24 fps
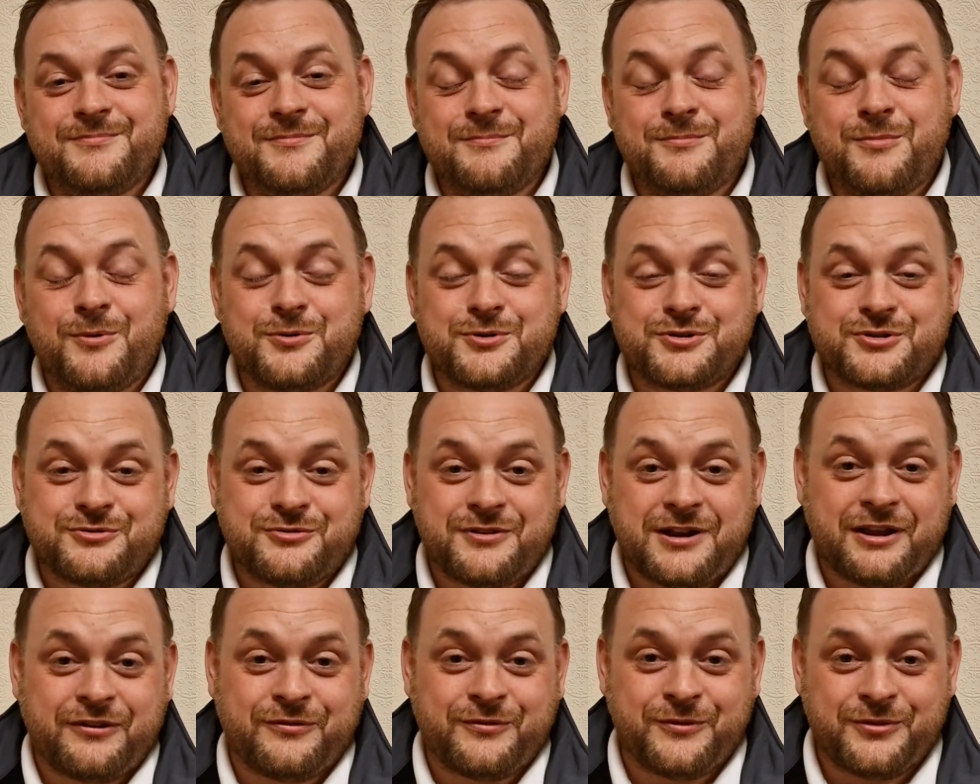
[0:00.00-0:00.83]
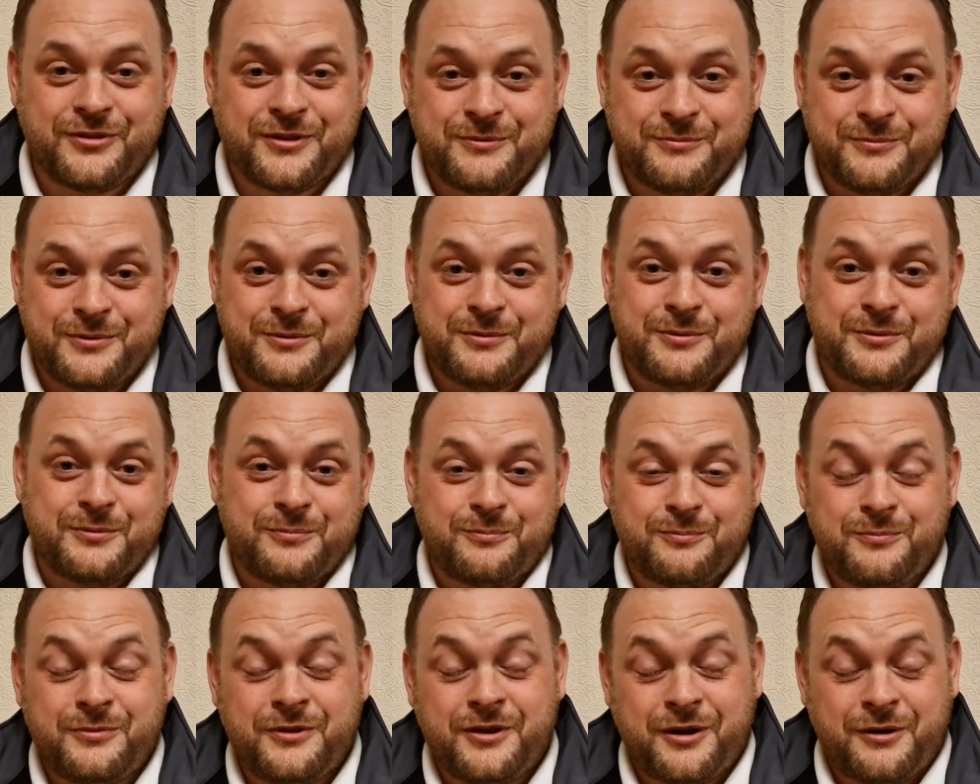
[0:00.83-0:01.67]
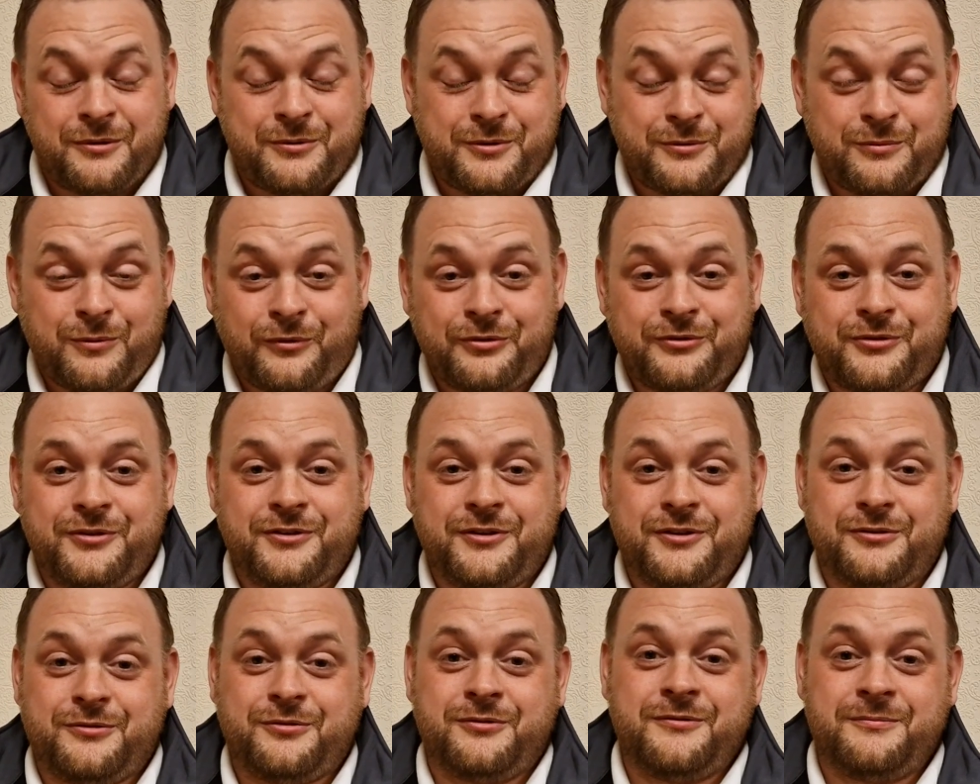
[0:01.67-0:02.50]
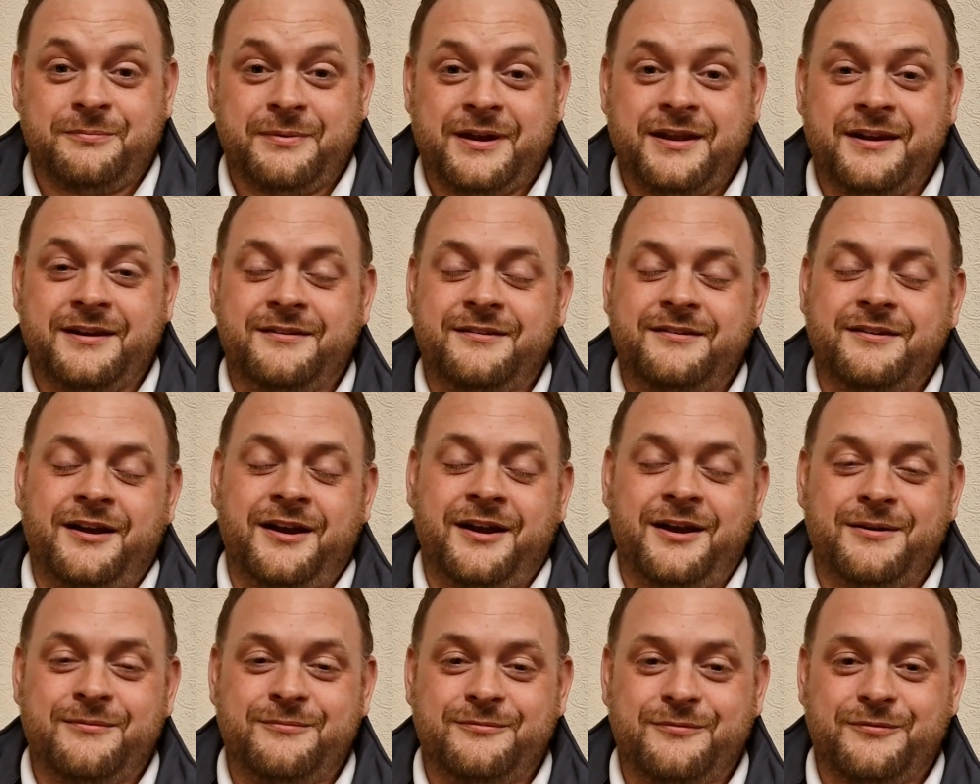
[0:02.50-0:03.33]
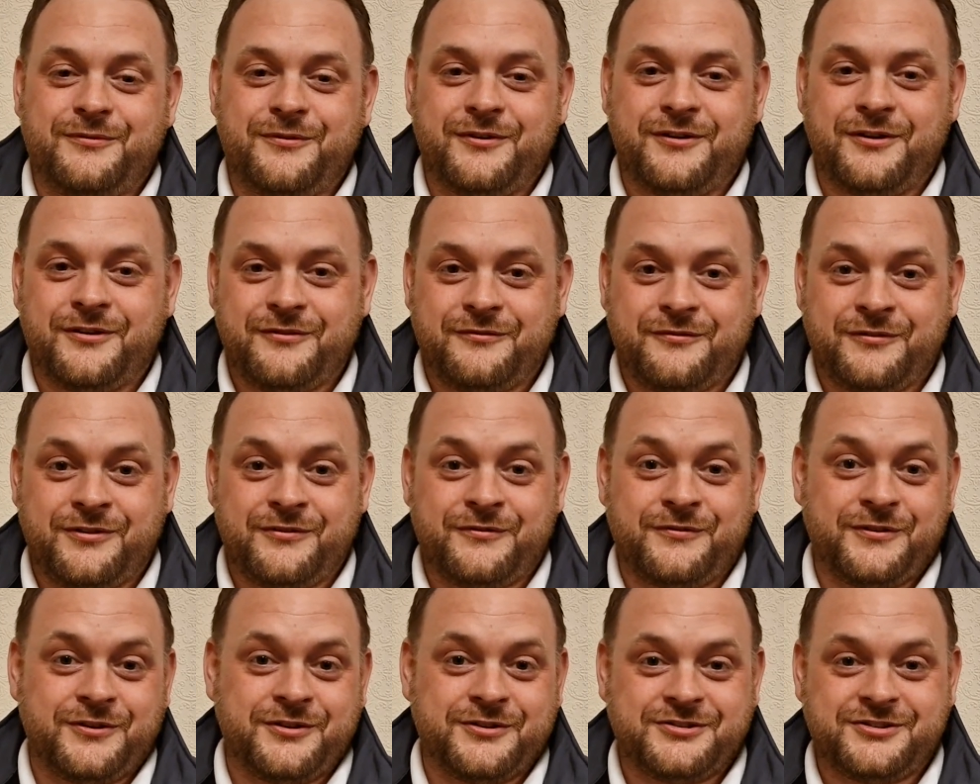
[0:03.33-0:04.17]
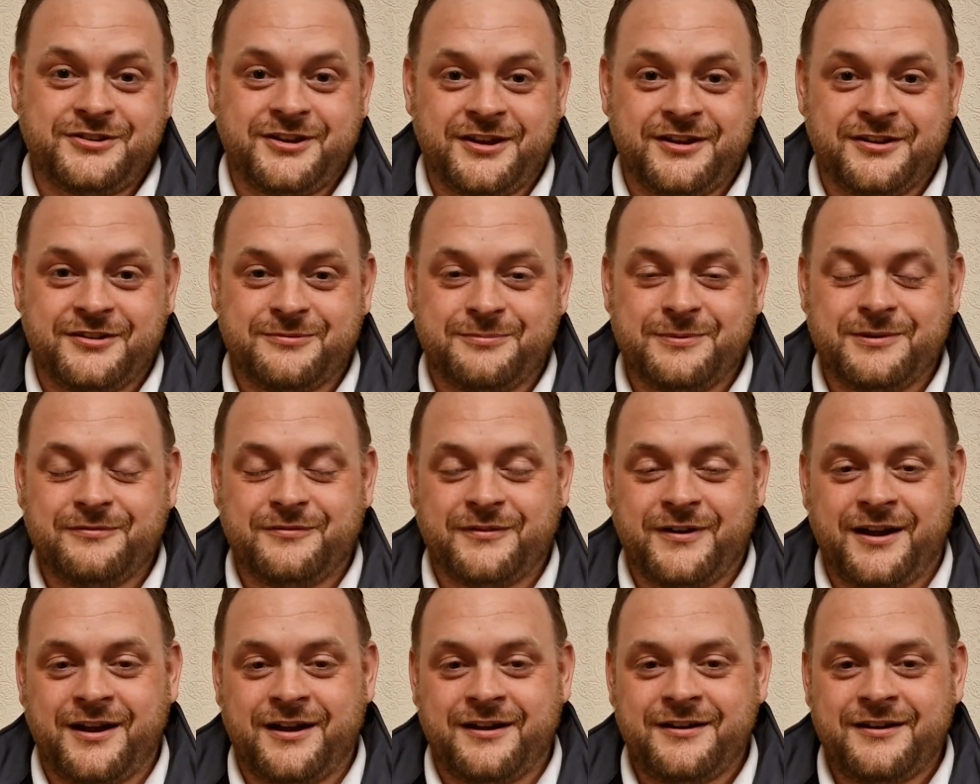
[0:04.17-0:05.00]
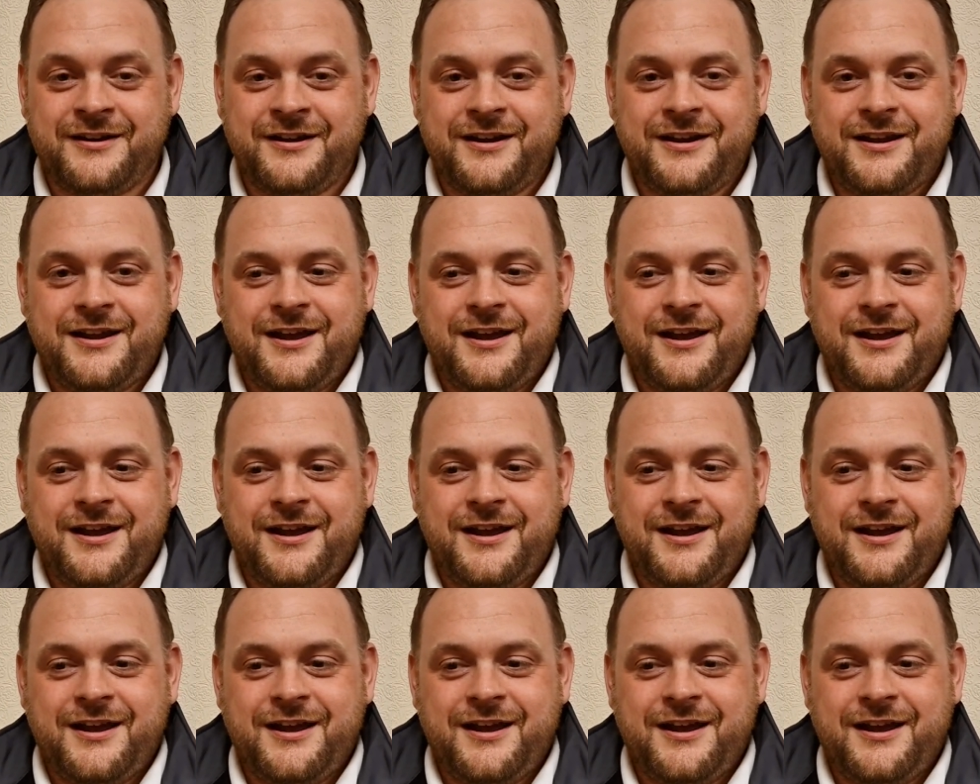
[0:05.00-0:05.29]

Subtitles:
More stressful than I would have wanted it to have been for the first year. To be fair,